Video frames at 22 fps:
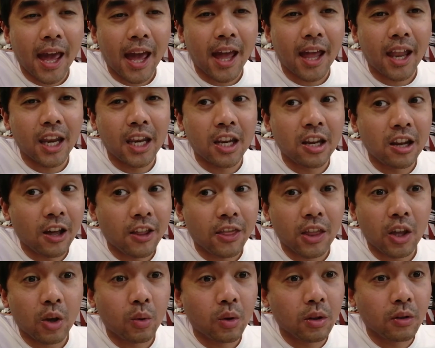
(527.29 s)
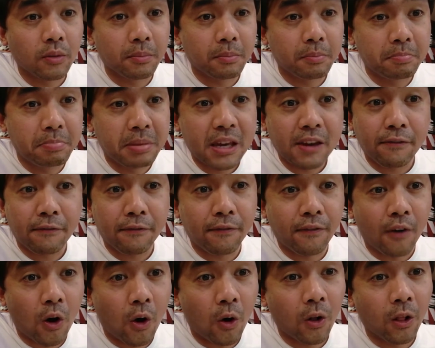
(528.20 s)
And nothing will
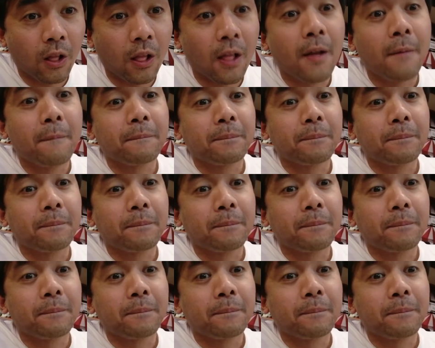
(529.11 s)
befall,